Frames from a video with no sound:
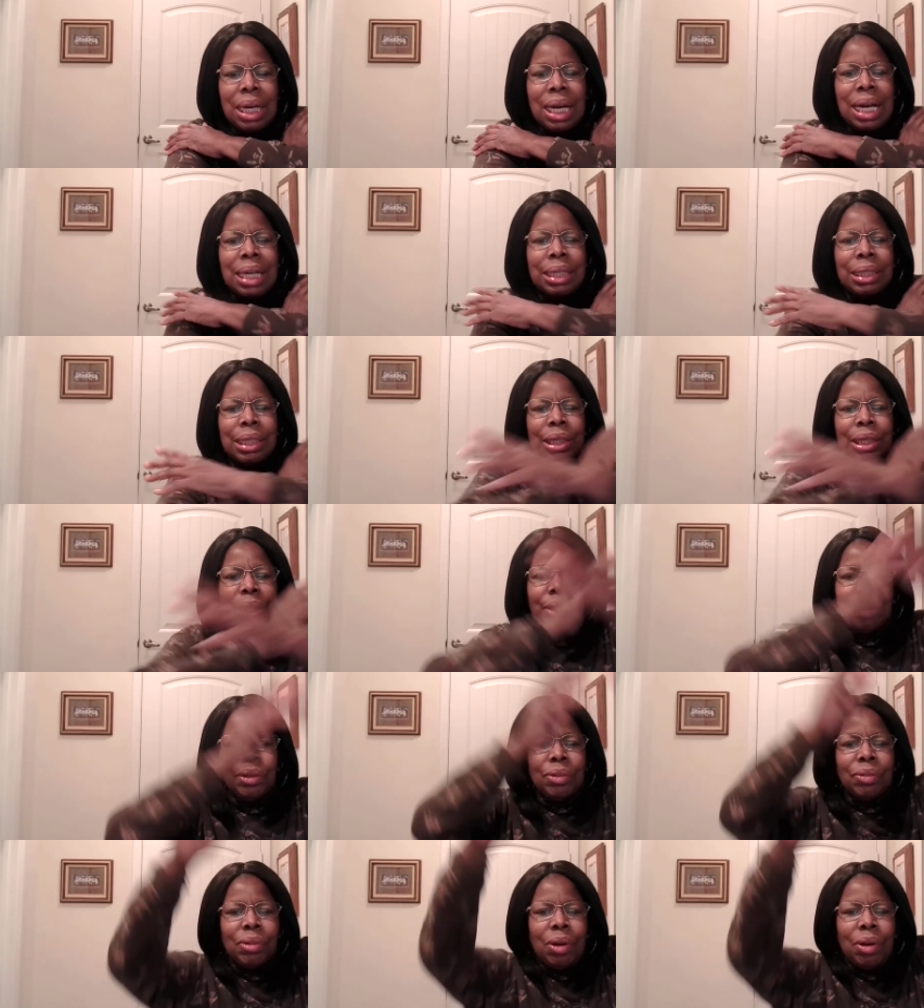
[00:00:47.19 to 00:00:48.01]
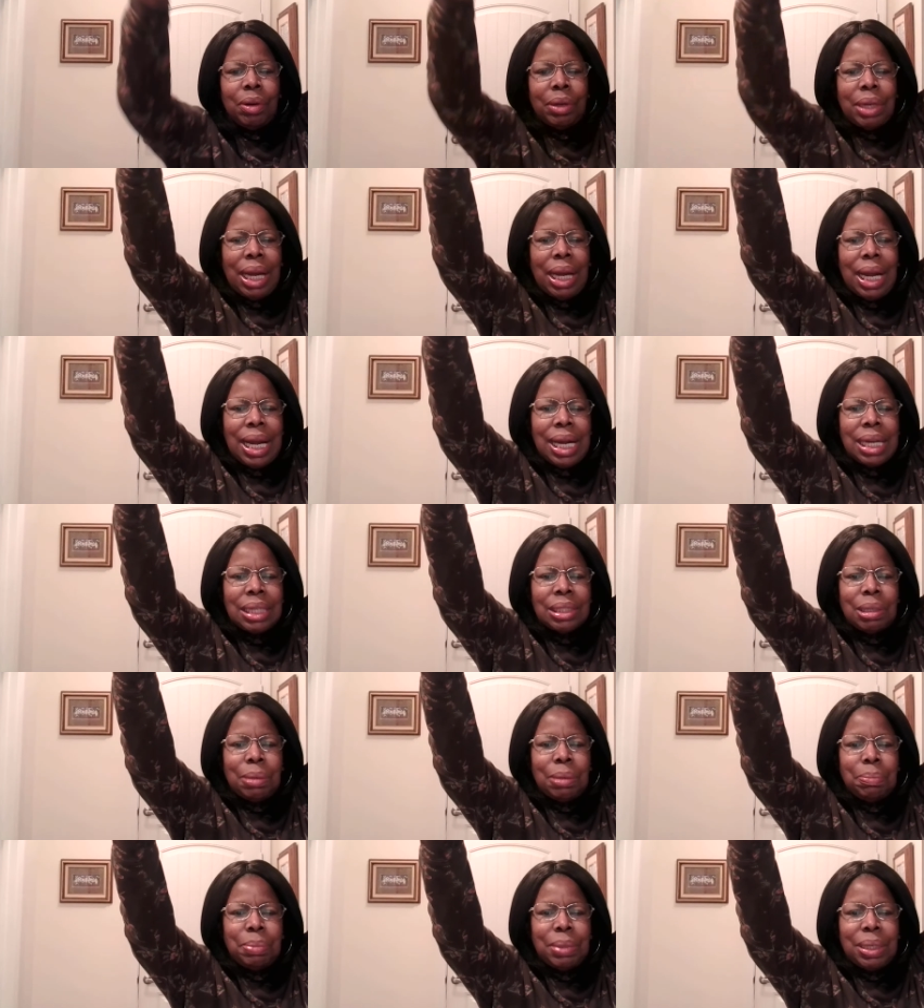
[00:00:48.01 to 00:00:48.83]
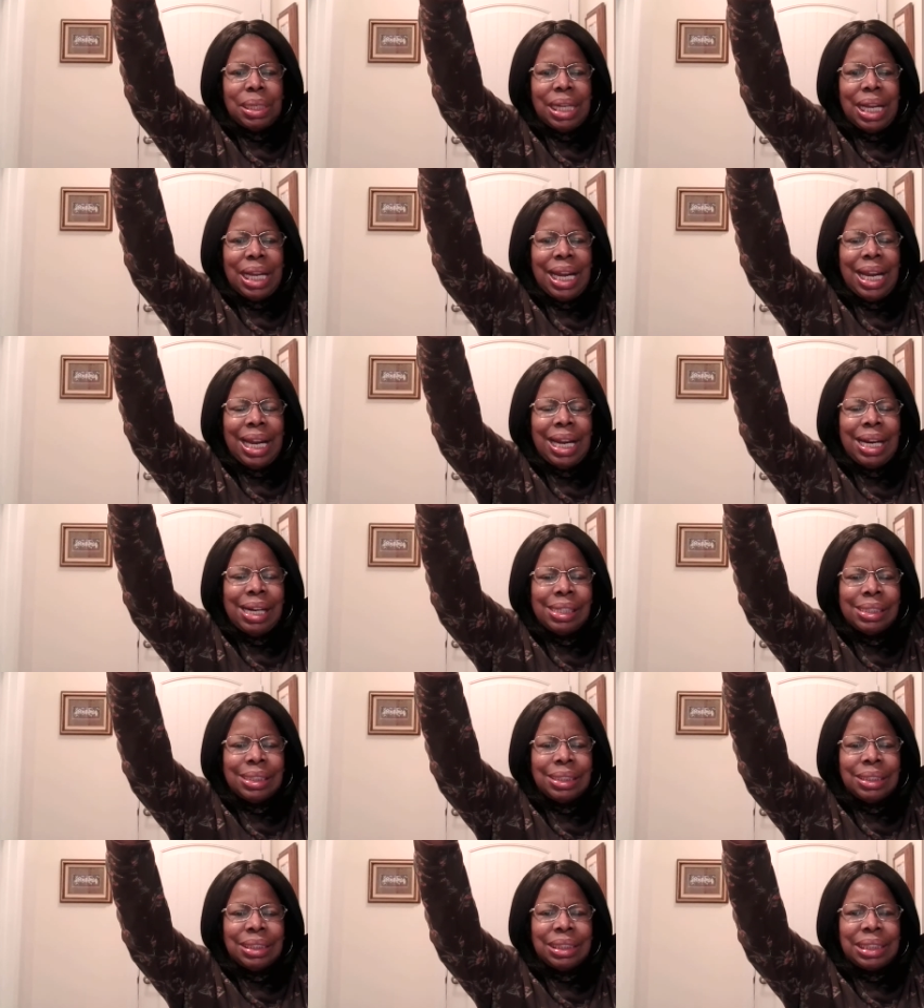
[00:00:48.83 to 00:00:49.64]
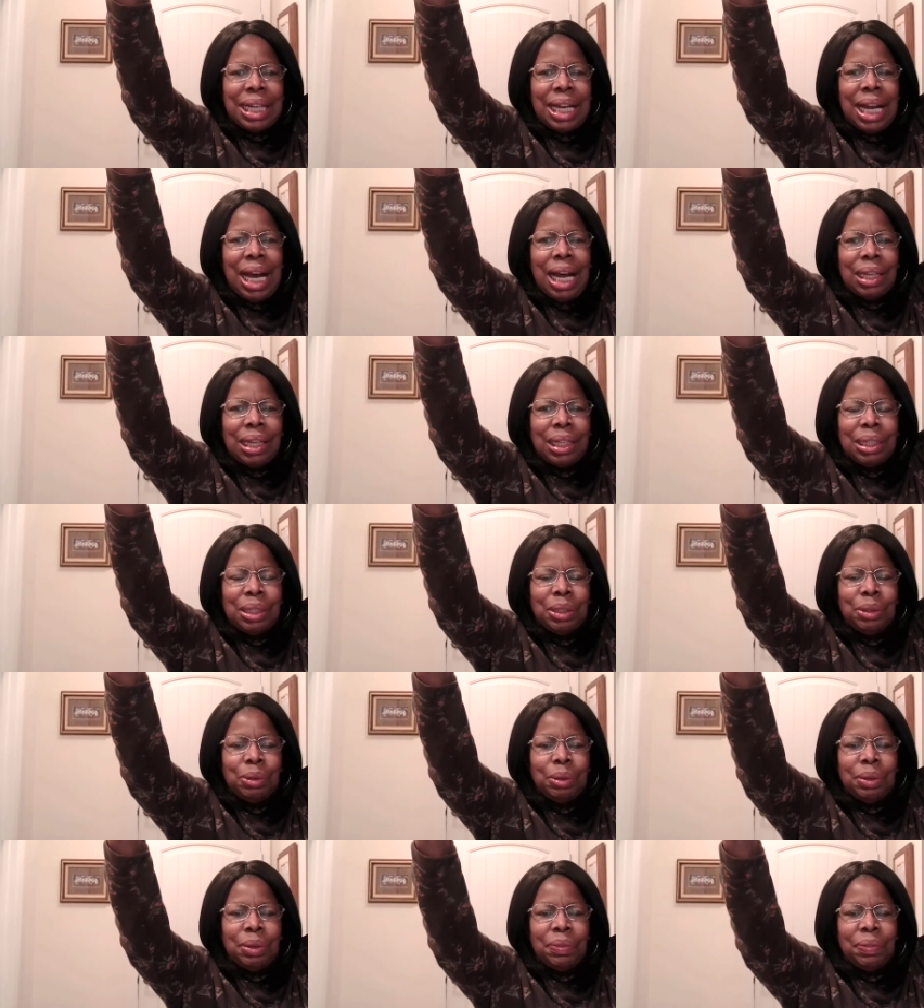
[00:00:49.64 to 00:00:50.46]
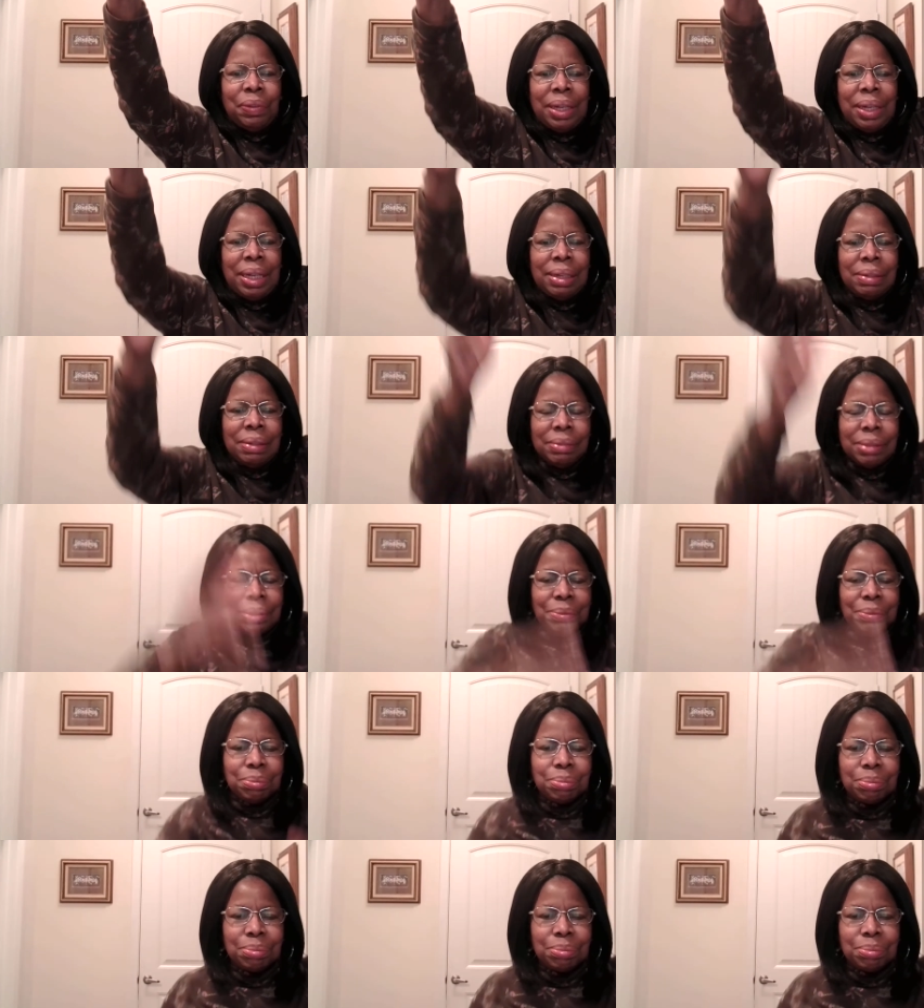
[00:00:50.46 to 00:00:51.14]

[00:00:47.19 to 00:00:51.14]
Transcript: and then you throw your hands up in the air and say hallelujah forever.